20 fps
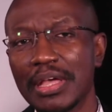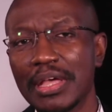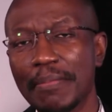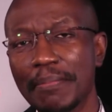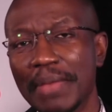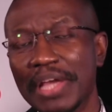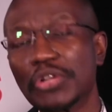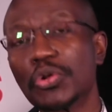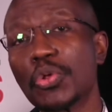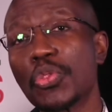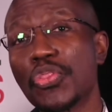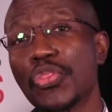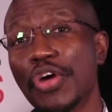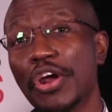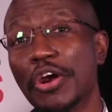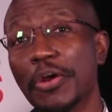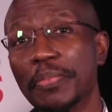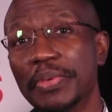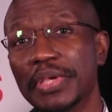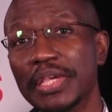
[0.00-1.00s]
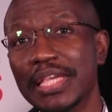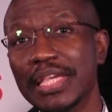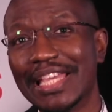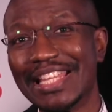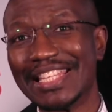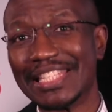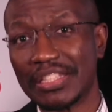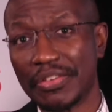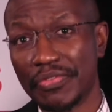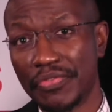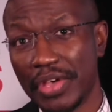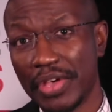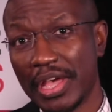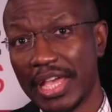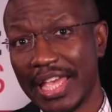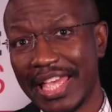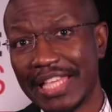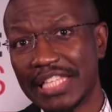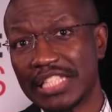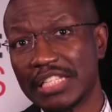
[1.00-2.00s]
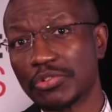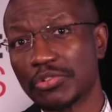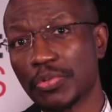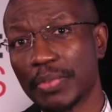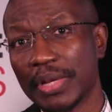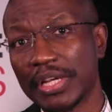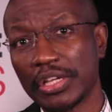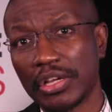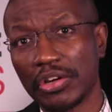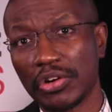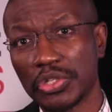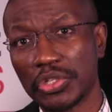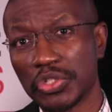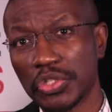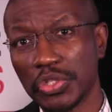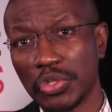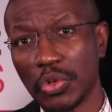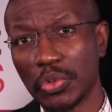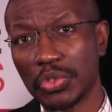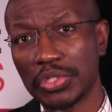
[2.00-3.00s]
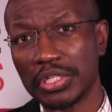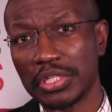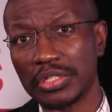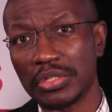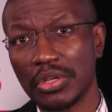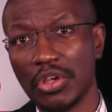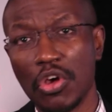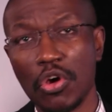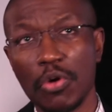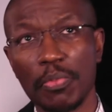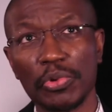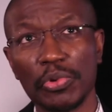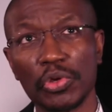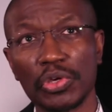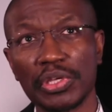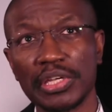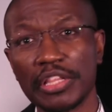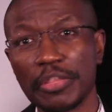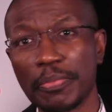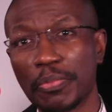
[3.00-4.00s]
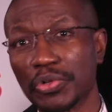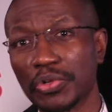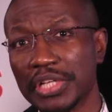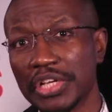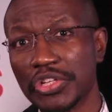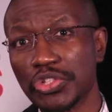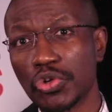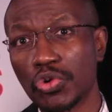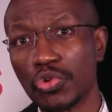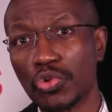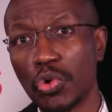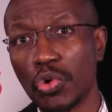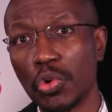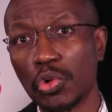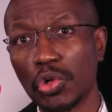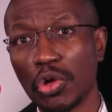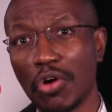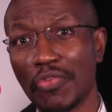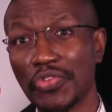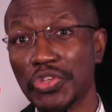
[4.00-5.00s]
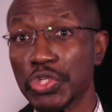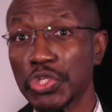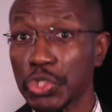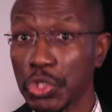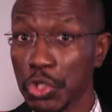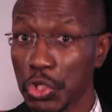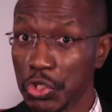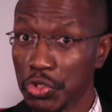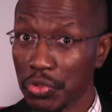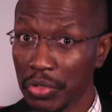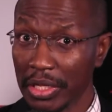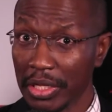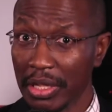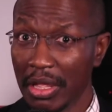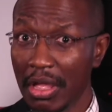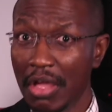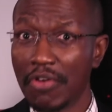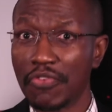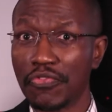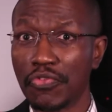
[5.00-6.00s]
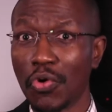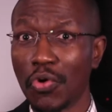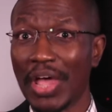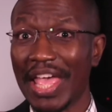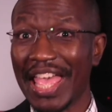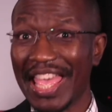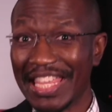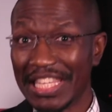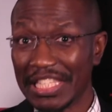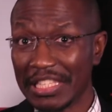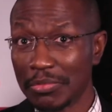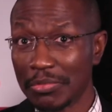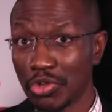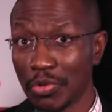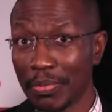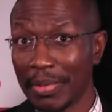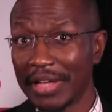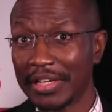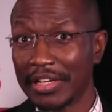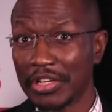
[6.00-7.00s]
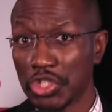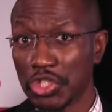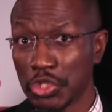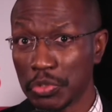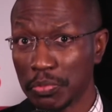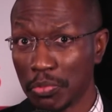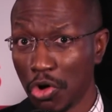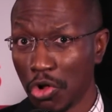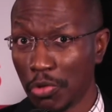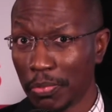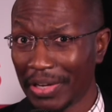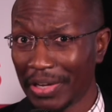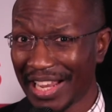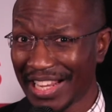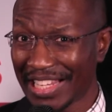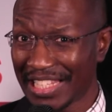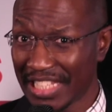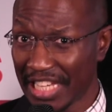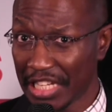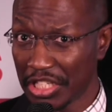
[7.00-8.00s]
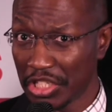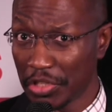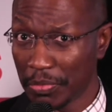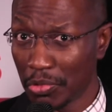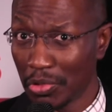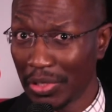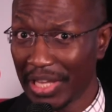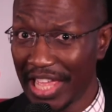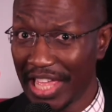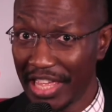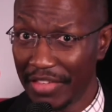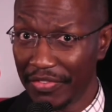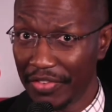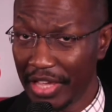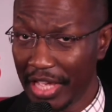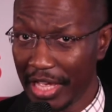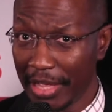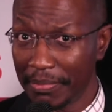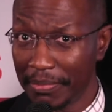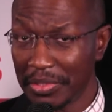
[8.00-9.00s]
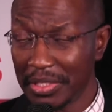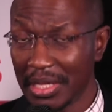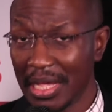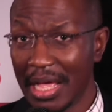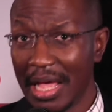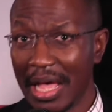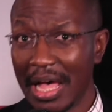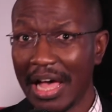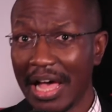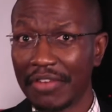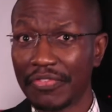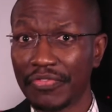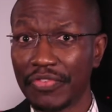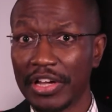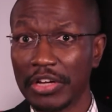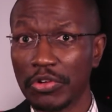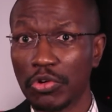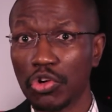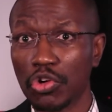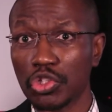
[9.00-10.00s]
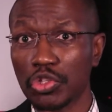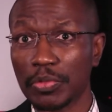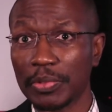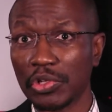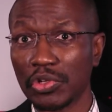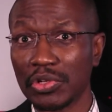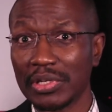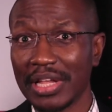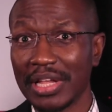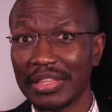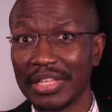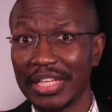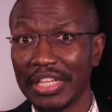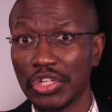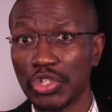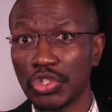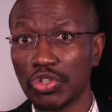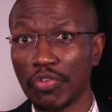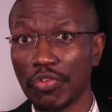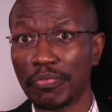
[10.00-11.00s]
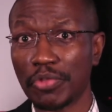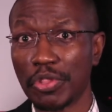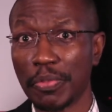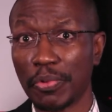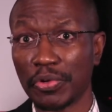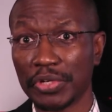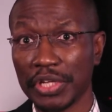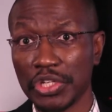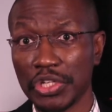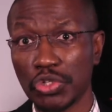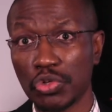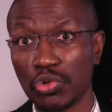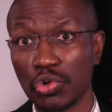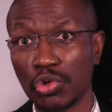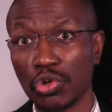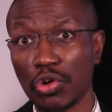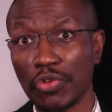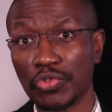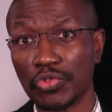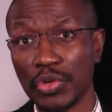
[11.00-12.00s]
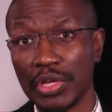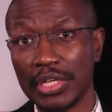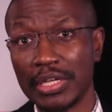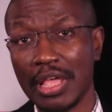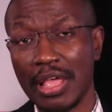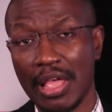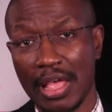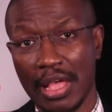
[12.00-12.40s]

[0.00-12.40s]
medical therapy in severe asymptomatic carotid stenosis. We're looking at the potential role of surgery for asymptomatic small but accessible AVMs. And finally, we'll also be looking at the issue of the potential role of doing